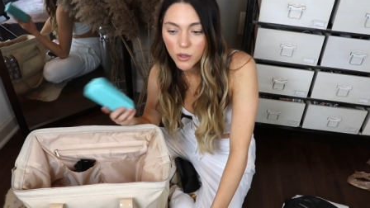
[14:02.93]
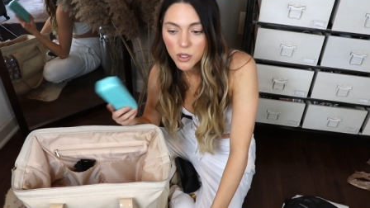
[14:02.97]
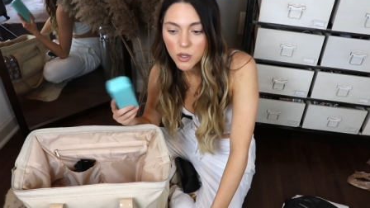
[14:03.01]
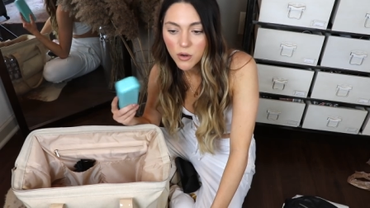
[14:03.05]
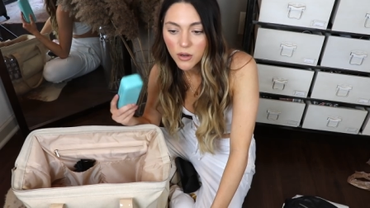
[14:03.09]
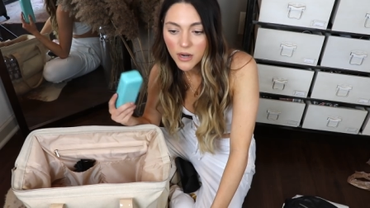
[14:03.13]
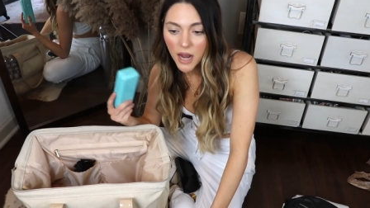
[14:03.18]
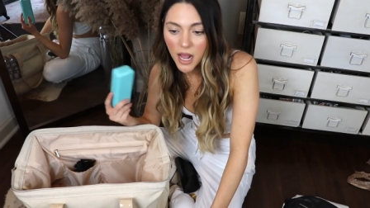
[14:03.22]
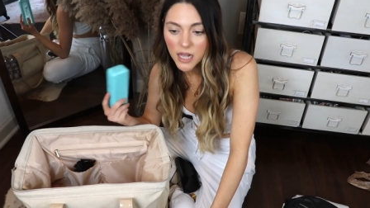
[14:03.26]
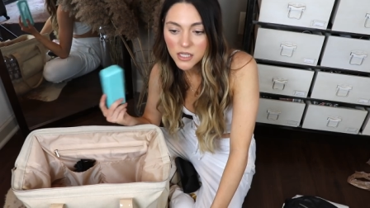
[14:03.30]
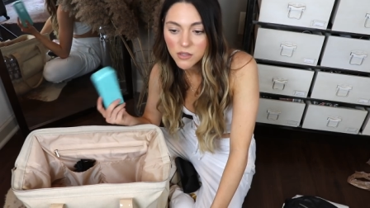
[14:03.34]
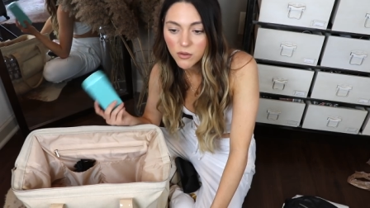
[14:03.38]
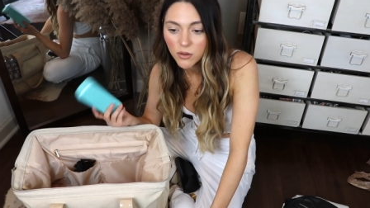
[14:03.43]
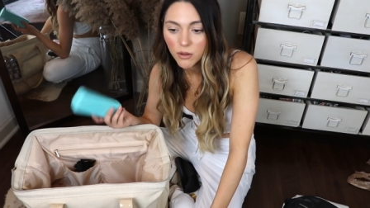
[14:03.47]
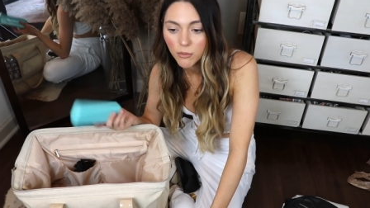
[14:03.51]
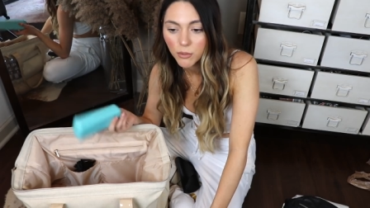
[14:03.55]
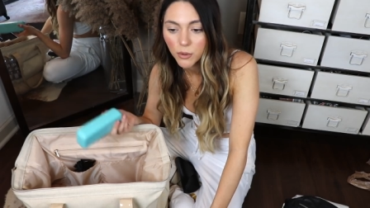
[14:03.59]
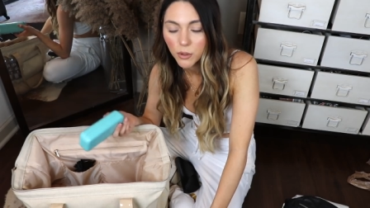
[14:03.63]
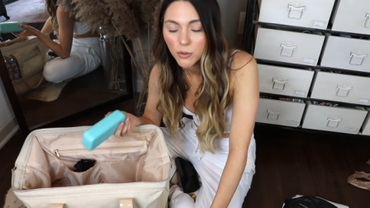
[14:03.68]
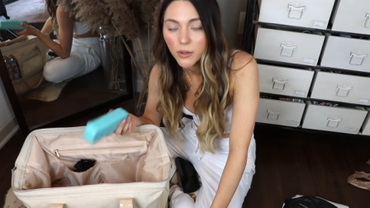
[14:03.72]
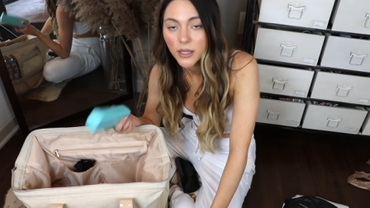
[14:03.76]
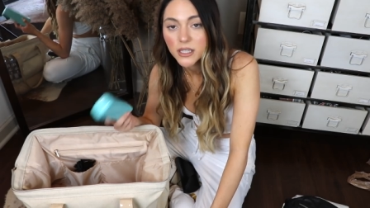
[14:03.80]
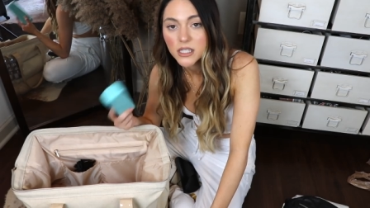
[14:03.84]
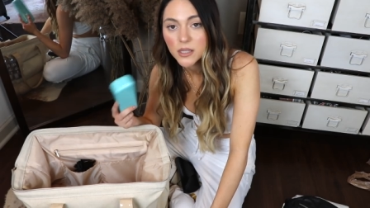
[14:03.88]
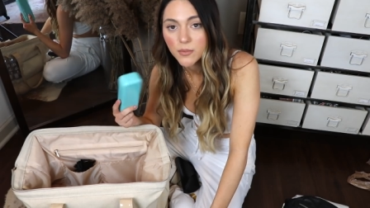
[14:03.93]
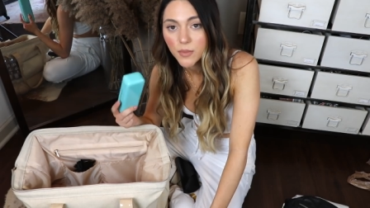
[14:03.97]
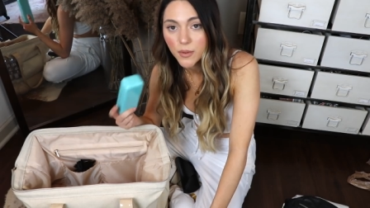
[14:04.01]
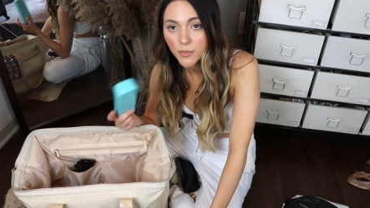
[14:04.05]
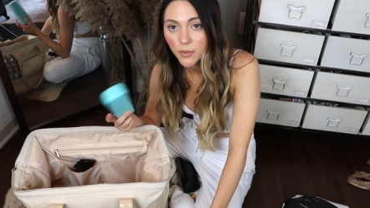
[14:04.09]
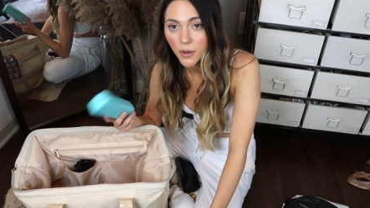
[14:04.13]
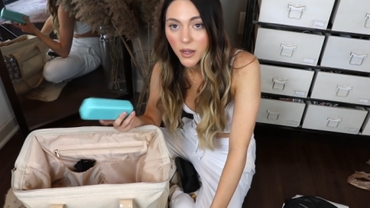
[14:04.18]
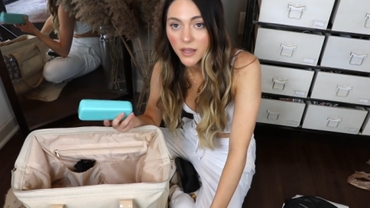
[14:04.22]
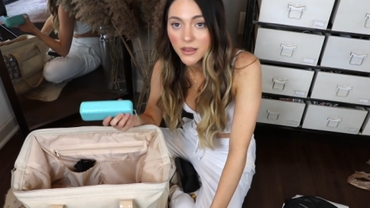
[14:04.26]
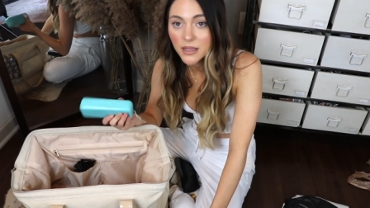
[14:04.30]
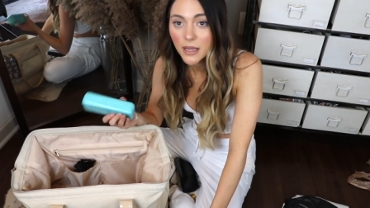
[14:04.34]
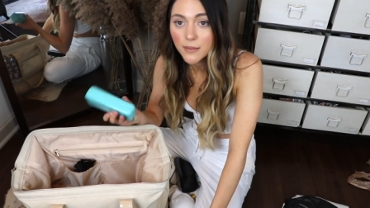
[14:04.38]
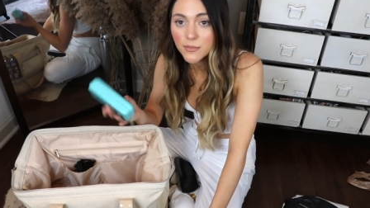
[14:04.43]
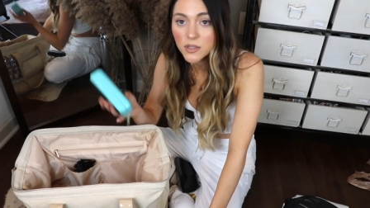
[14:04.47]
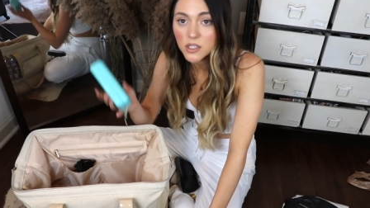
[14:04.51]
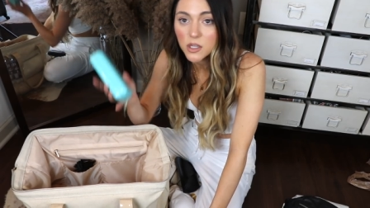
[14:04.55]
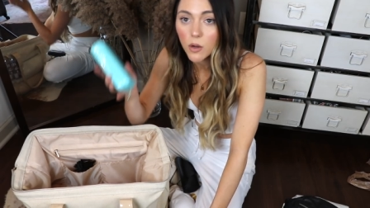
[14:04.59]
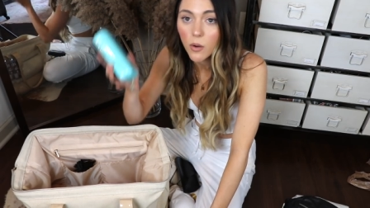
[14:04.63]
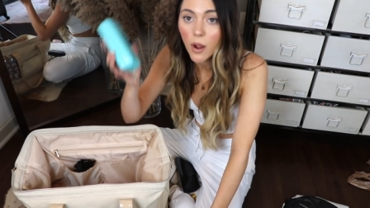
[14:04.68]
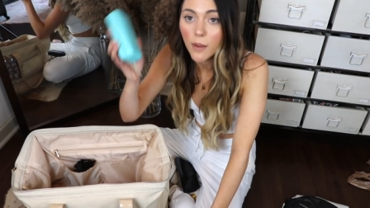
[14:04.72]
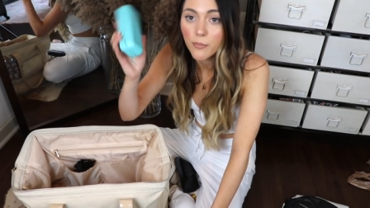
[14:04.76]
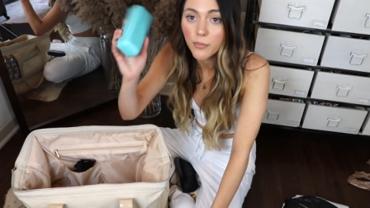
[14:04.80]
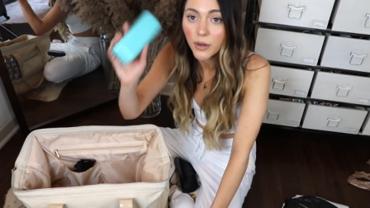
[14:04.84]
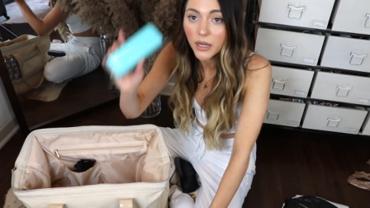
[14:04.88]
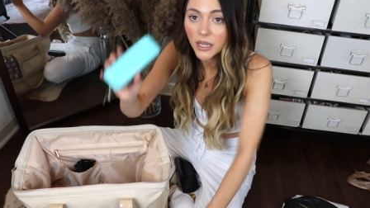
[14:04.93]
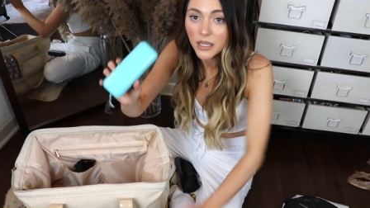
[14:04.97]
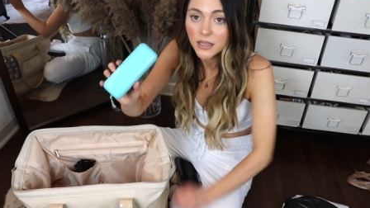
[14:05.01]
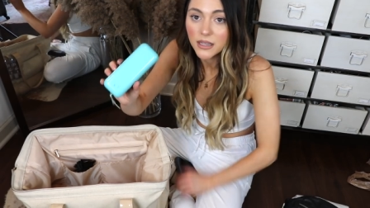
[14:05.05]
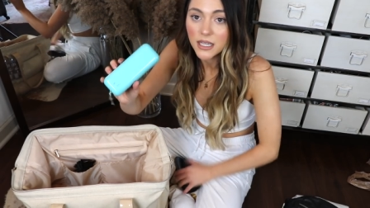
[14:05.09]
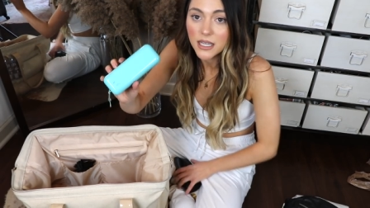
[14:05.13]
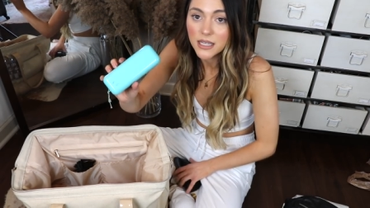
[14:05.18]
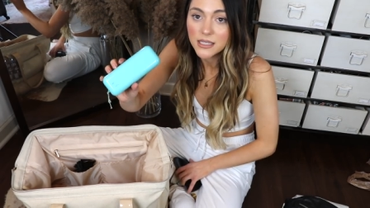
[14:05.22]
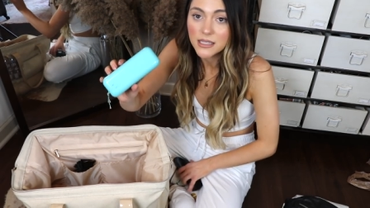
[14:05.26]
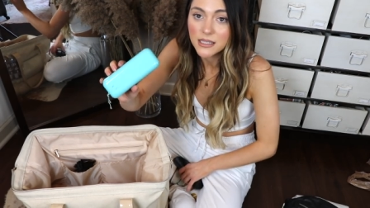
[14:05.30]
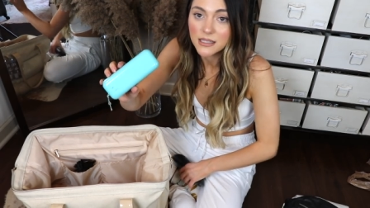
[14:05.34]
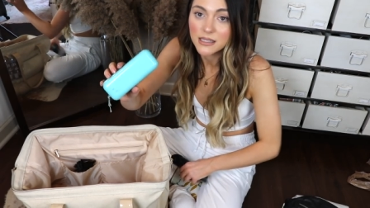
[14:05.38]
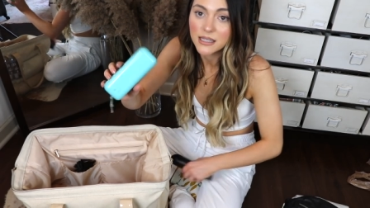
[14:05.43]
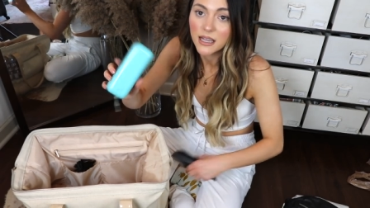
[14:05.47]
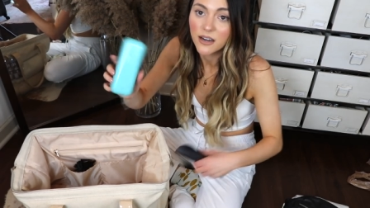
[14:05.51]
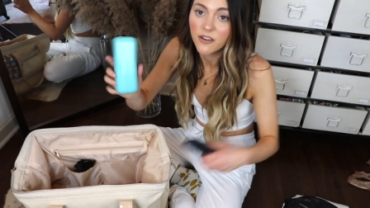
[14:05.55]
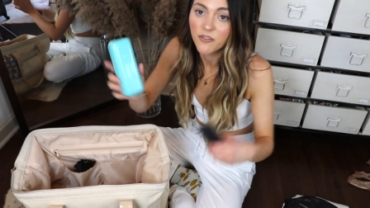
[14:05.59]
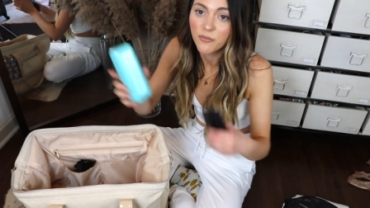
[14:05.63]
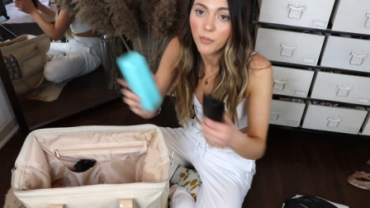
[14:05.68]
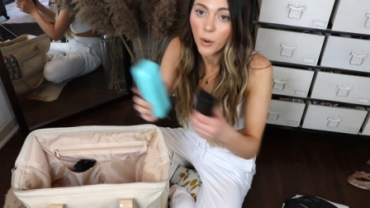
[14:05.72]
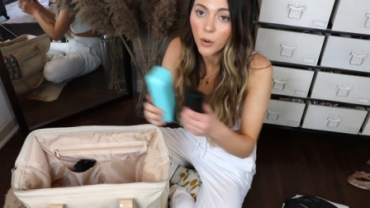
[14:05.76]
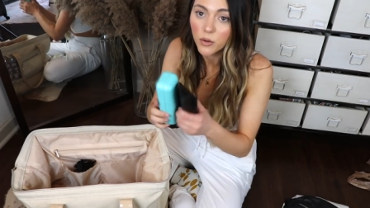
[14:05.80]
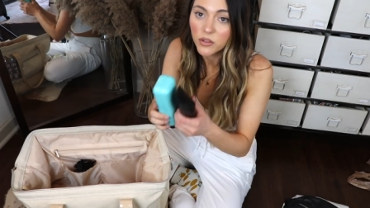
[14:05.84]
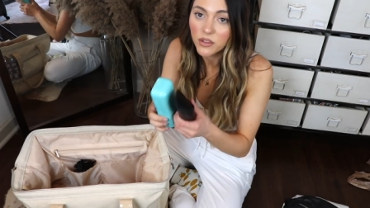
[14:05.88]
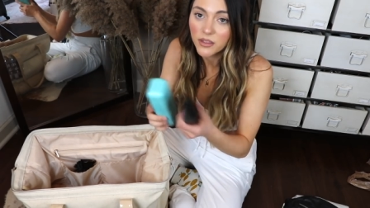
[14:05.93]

you can ask for the blue light to be put in them. So I'm bringing these instead of both